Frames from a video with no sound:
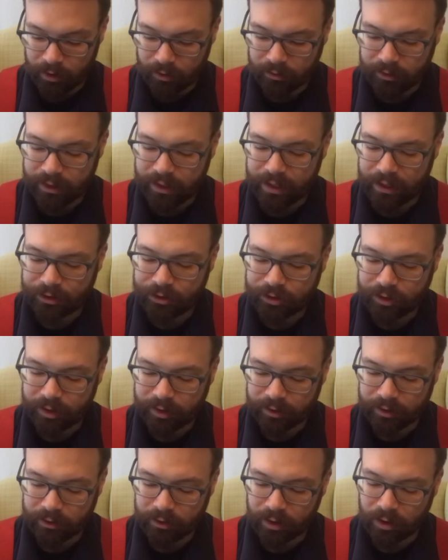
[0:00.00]
Li
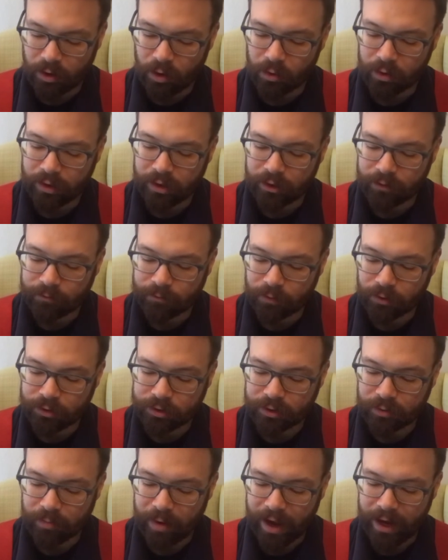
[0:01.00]
Ka-shing, according to
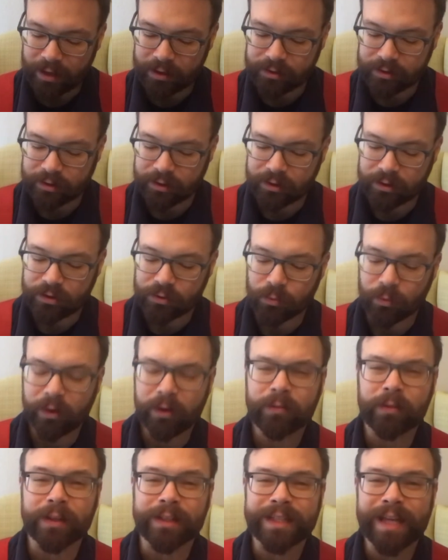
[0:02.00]
Fortune magazine, is one
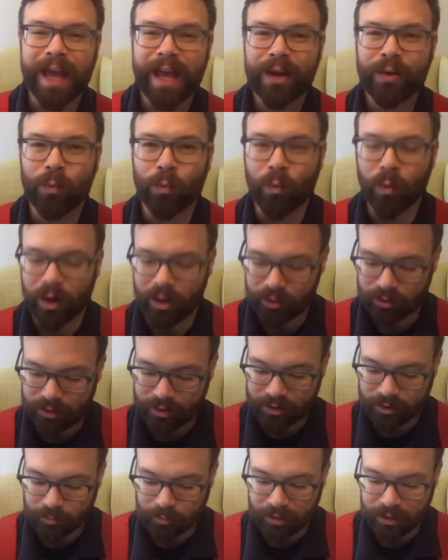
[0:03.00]
of the 10
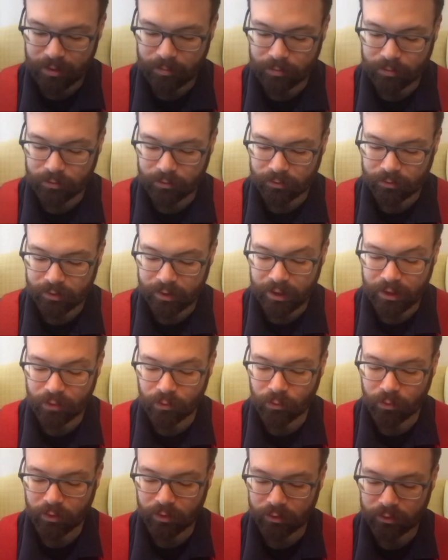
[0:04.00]
wealthiest people in the
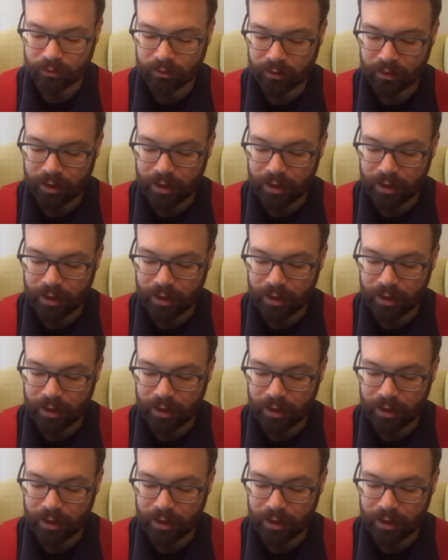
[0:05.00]
world.